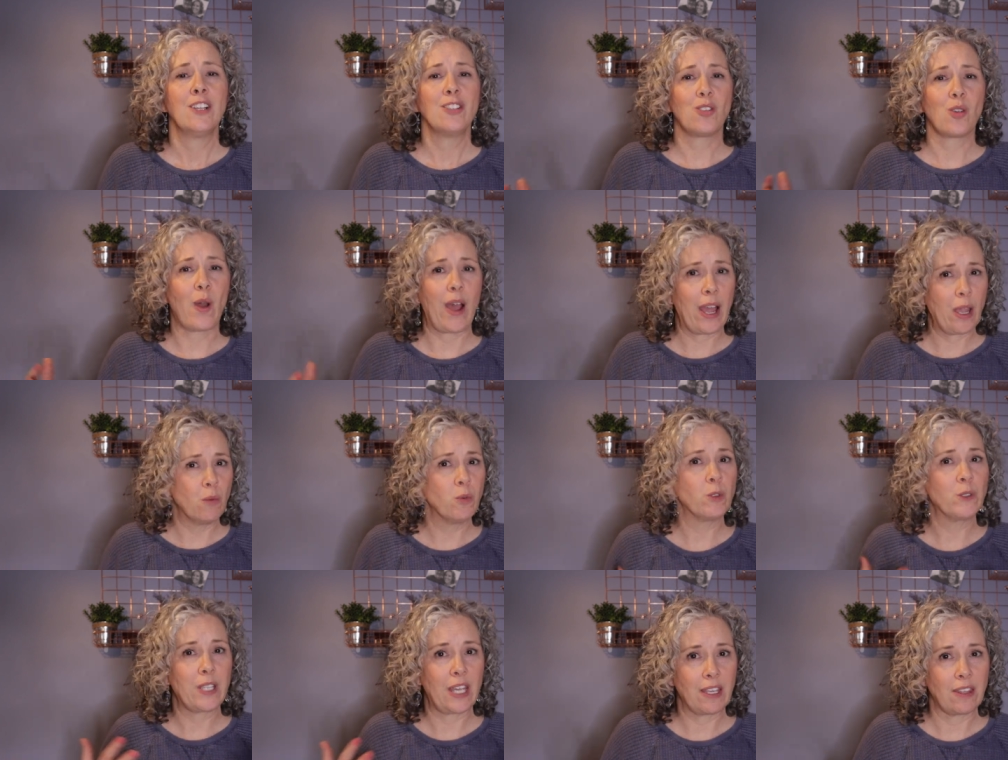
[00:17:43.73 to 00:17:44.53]
So I
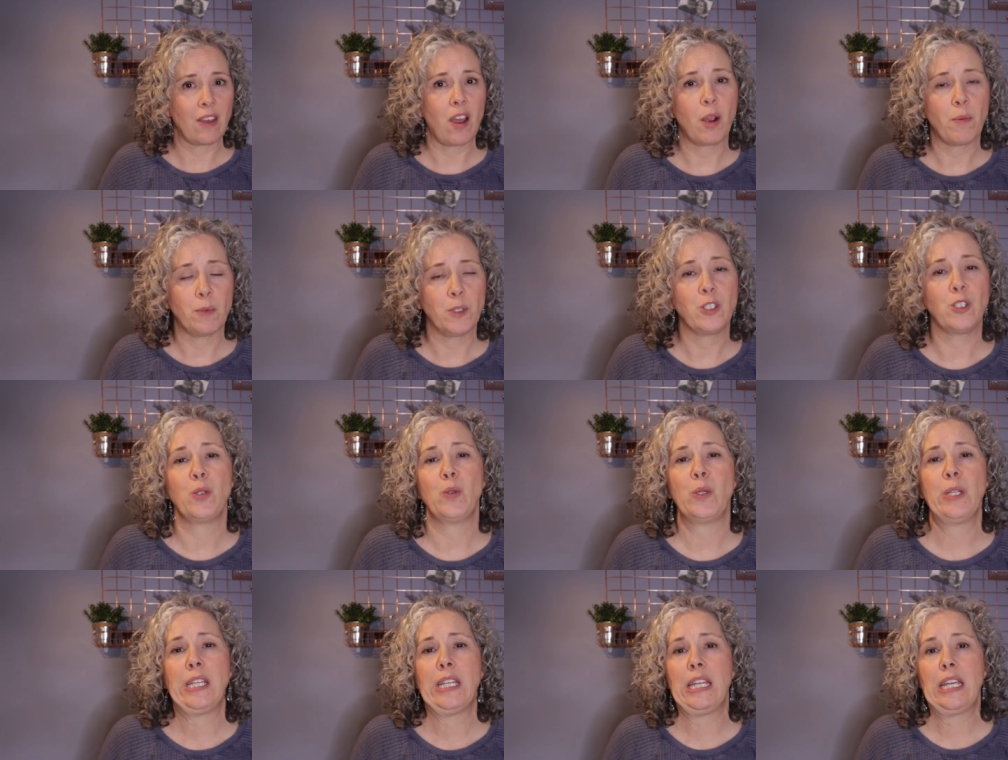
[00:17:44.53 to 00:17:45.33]
will take the
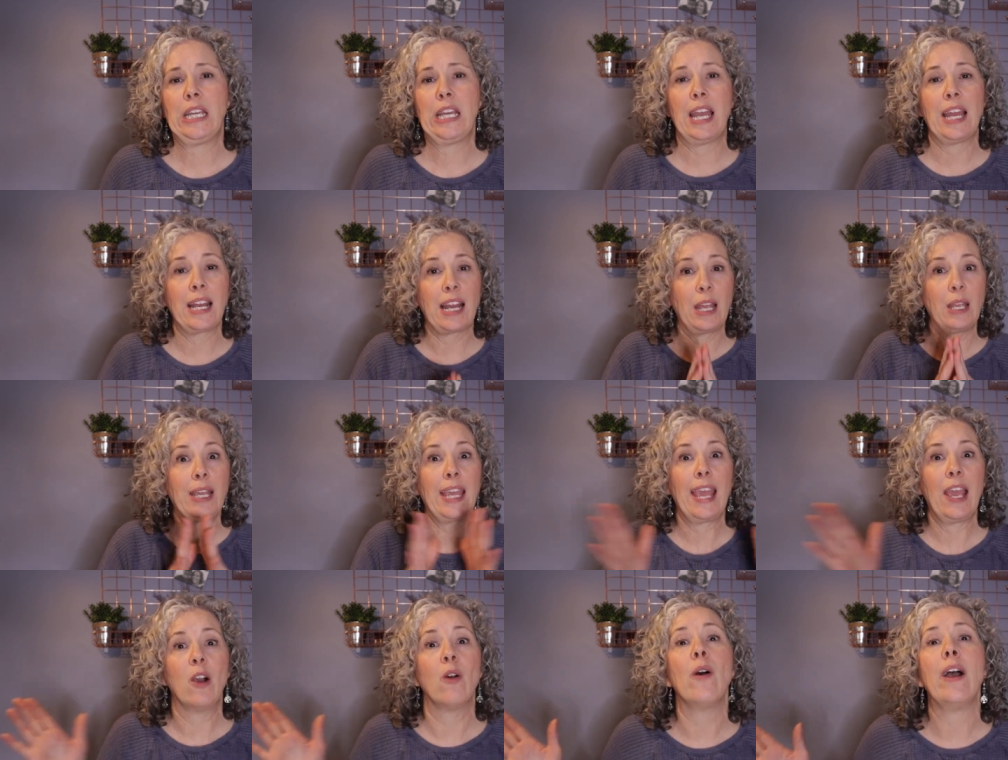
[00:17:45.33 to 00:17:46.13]
opportunity and I
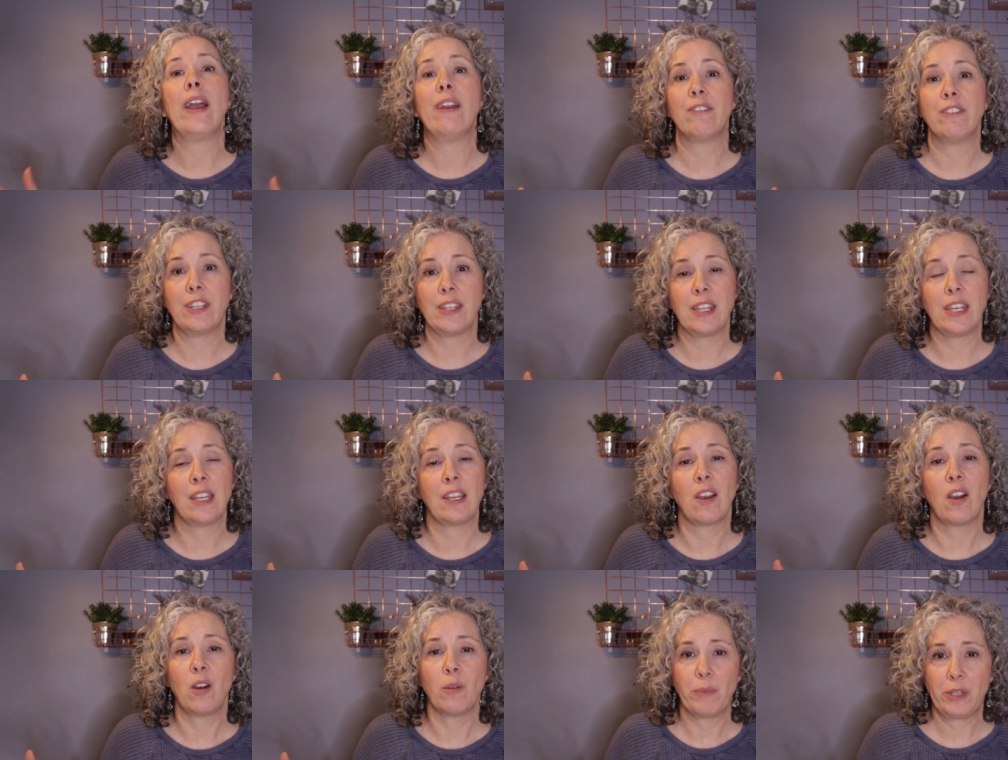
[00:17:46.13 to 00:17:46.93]
count
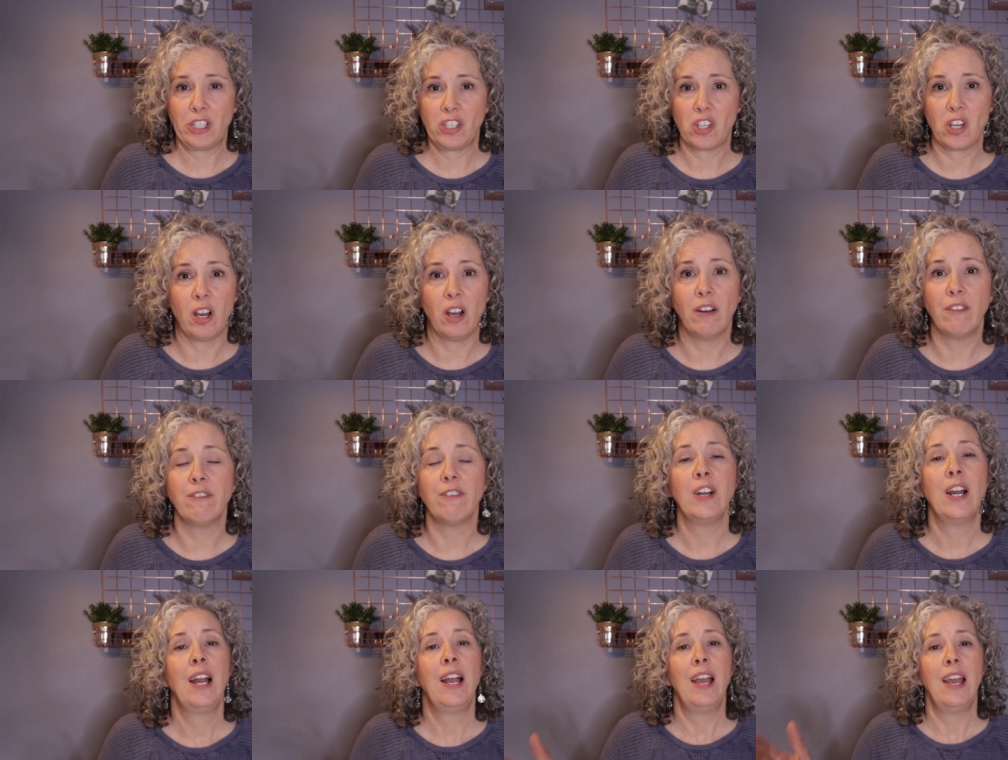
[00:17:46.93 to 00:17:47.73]
everything on my shelf.